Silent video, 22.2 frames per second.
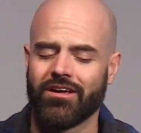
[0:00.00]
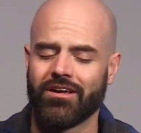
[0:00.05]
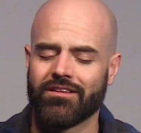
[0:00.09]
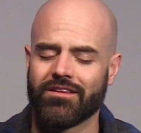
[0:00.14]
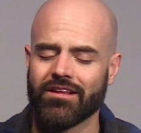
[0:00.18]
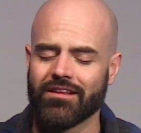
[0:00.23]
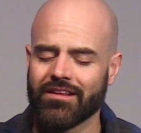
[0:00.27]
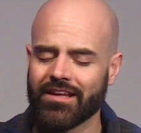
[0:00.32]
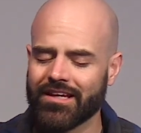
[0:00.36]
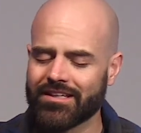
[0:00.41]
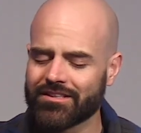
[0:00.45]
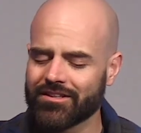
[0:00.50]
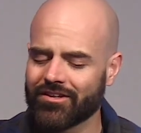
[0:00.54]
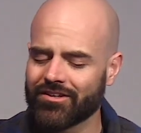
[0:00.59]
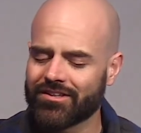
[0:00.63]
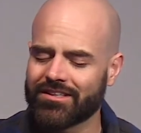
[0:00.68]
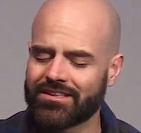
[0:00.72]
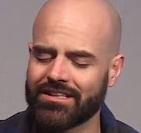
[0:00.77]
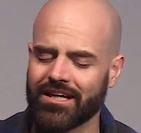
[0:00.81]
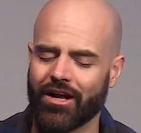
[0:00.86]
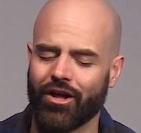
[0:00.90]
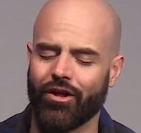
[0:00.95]
that lays
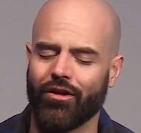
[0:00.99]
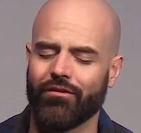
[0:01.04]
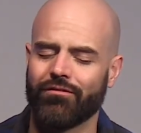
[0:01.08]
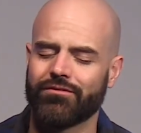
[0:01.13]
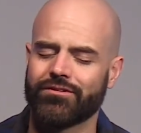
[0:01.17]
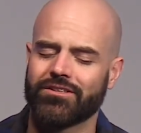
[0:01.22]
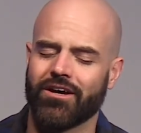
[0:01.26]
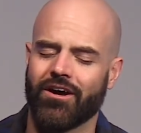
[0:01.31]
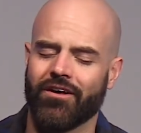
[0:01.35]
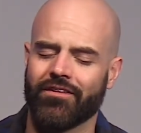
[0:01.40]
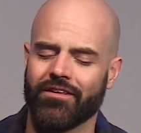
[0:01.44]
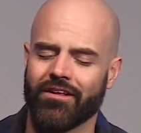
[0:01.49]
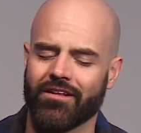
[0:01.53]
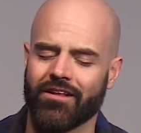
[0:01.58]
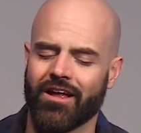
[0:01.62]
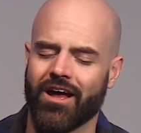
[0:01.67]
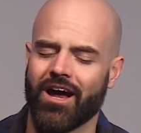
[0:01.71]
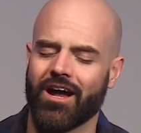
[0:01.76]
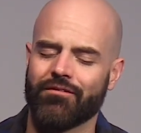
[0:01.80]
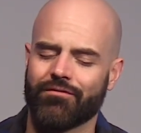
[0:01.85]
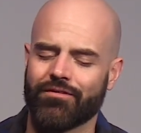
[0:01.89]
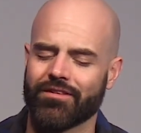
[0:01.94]
ourselves on the
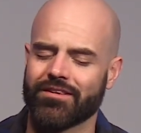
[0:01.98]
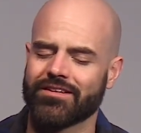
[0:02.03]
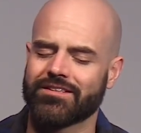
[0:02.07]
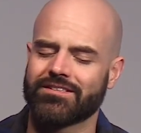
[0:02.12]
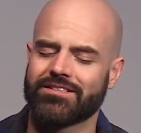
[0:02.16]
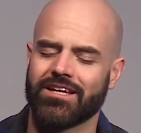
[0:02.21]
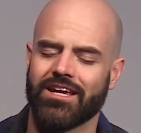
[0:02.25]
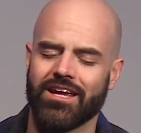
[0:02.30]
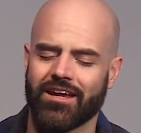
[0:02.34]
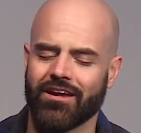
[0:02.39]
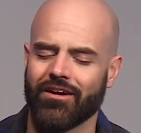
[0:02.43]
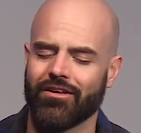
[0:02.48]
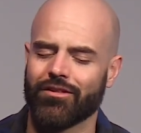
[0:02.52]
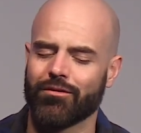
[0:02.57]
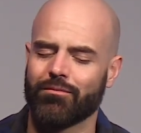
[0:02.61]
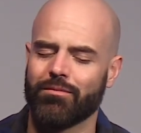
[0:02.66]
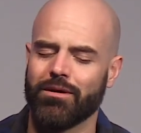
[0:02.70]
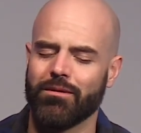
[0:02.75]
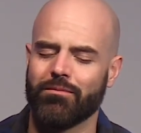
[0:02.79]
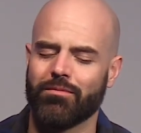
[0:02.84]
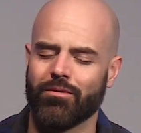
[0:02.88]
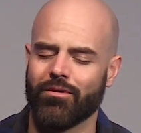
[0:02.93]
line for the sake of the
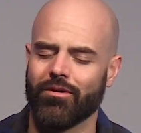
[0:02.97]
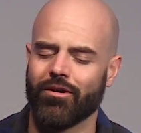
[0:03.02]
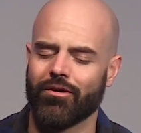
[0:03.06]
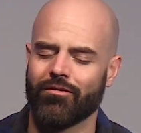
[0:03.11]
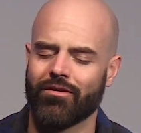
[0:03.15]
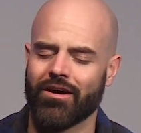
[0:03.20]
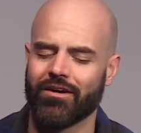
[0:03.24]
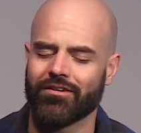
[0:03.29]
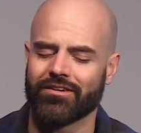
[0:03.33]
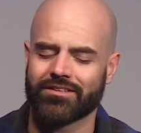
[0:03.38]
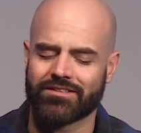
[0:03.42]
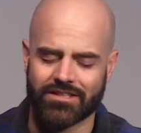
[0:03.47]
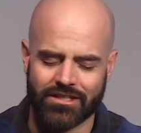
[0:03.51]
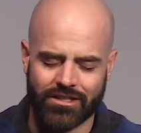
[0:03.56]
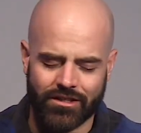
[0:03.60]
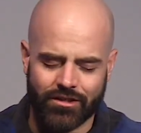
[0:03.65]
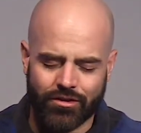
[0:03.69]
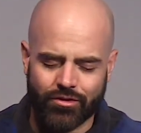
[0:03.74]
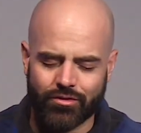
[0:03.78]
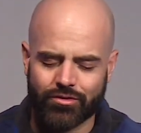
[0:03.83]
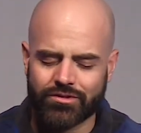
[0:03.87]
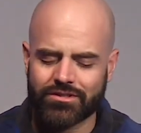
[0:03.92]
people around us, that
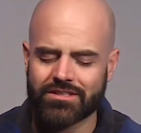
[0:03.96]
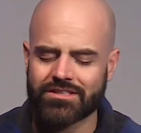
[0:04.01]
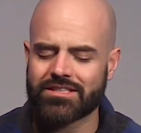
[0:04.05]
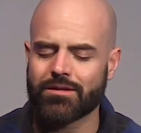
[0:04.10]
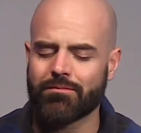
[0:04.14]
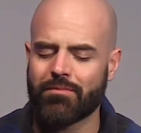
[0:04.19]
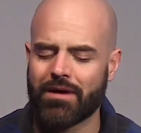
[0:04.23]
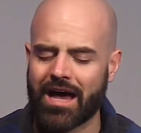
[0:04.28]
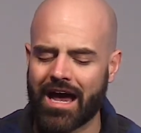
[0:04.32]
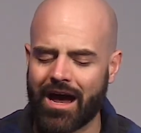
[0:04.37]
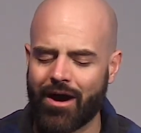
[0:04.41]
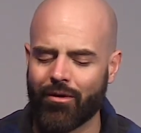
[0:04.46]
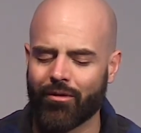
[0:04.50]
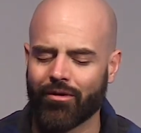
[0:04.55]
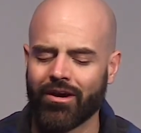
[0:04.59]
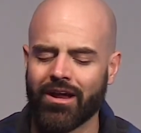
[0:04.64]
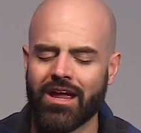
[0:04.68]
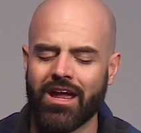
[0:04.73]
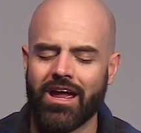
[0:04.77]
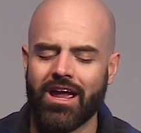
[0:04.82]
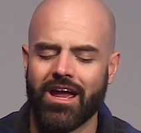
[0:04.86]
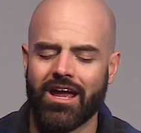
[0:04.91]
uses the power
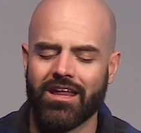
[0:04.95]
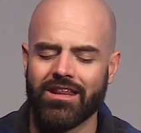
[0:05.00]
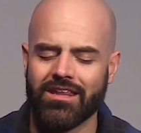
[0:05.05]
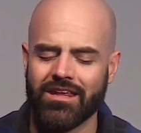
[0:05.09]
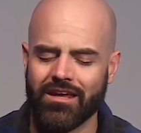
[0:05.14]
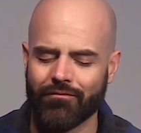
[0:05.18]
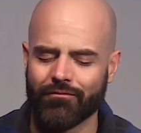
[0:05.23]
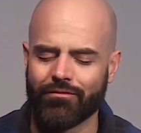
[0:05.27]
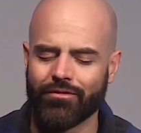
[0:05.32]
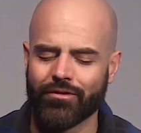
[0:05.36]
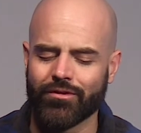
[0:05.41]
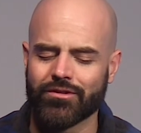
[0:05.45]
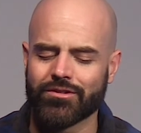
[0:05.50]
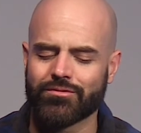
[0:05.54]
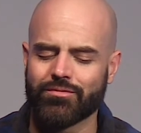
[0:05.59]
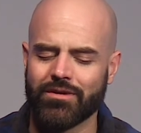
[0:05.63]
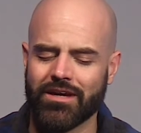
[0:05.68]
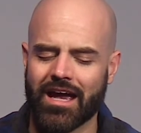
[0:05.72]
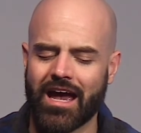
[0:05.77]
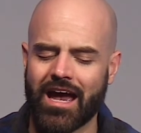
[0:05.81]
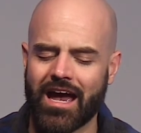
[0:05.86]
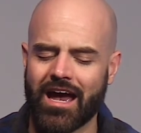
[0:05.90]
and the influence
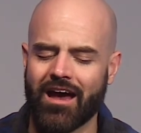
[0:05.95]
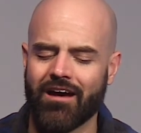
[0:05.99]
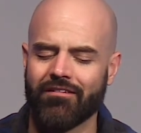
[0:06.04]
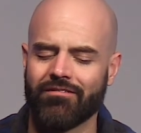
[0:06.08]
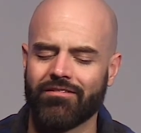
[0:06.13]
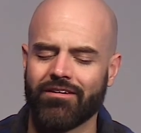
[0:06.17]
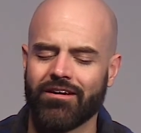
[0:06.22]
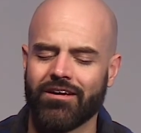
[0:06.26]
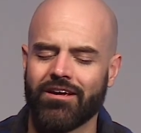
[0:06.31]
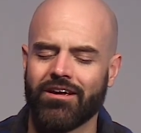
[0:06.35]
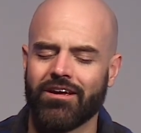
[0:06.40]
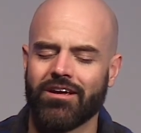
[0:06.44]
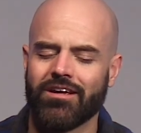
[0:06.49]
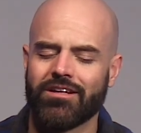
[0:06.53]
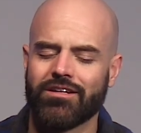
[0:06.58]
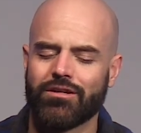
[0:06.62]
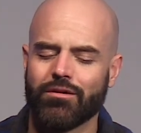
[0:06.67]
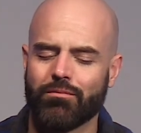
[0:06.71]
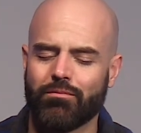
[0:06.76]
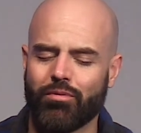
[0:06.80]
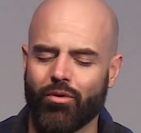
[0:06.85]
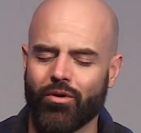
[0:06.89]
we have
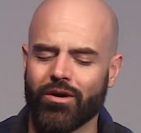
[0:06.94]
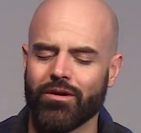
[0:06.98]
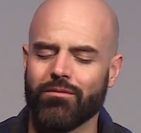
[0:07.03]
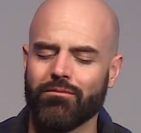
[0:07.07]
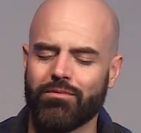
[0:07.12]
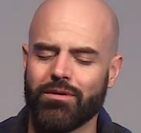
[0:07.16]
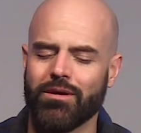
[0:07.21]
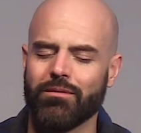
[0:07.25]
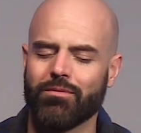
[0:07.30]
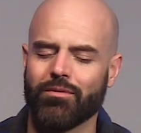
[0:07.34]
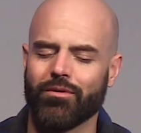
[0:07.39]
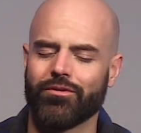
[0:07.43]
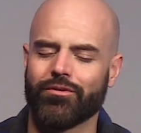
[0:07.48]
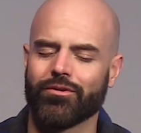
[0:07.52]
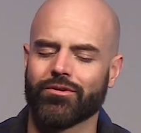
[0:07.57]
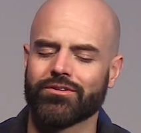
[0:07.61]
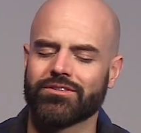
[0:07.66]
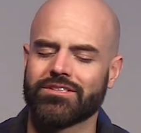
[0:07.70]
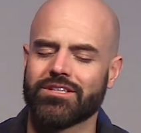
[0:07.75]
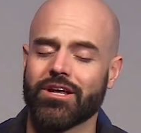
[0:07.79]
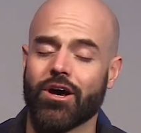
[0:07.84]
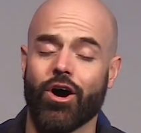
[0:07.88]
to point people
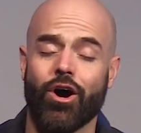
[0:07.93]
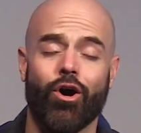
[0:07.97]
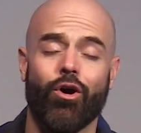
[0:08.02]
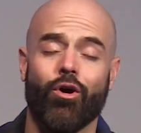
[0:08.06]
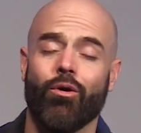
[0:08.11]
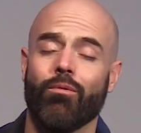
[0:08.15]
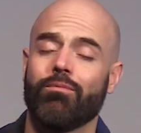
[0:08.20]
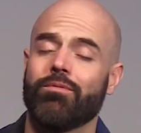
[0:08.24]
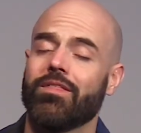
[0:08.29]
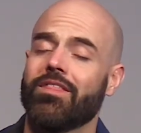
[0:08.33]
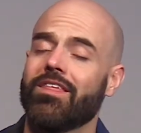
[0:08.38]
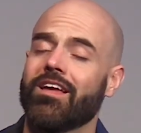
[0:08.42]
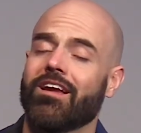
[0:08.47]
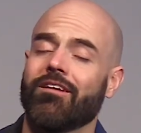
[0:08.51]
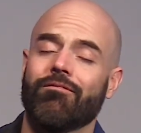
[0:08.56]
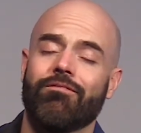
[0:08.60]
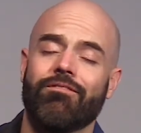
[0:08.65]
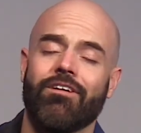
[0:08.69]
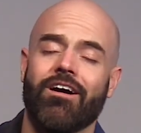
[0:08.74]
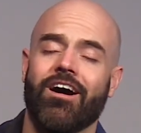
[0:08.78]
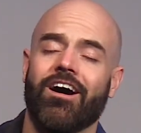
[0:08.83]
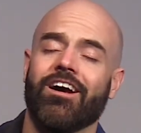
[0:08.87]
towards the hope that they can
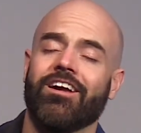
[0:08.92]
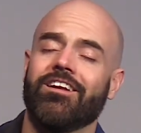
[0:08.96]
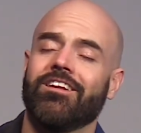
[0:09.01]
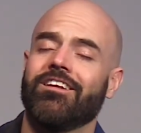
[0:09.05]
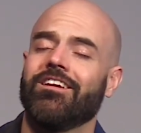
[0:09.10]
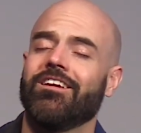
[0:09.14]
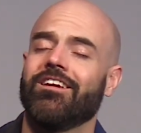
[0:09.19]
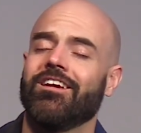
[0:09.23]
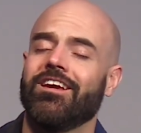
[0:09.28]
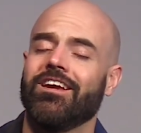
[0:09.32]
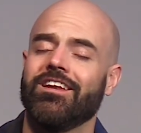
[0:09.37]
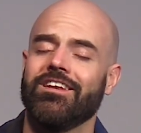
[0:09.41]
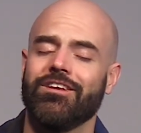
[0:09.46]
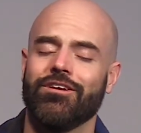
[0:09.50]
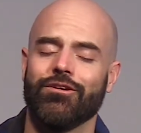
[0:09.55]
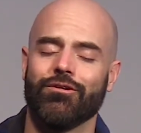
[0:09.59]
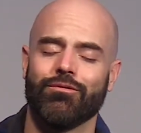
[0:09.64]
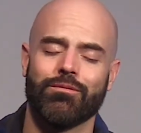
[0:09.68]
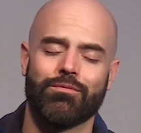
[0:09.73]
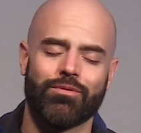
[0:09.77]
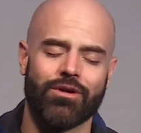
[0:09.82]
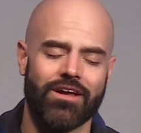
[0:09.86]
find in
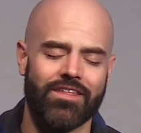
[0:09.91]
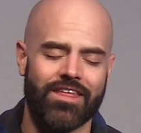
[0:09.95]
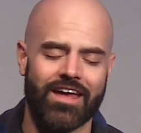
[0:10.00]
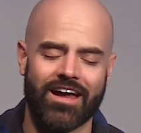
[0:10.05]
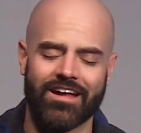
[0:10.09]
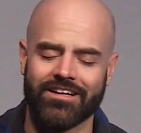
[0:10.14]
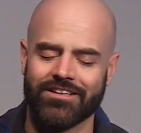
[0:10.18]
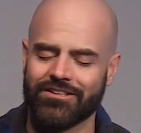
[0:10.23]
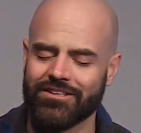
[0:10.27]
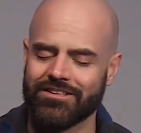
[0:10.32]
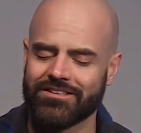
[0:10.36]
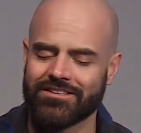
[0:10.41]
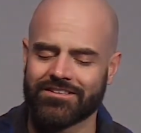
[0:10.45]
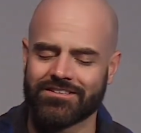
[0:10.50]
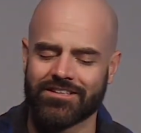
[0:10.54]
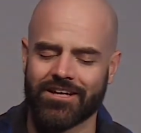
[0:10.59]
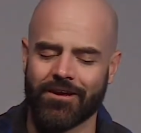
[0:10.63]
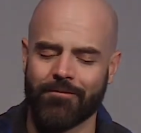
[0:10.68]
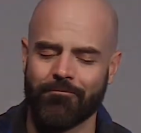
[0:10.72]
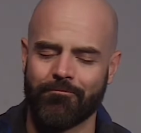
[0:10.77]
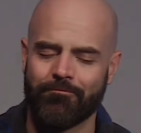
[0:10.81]
you. We pray that in Jesus' name.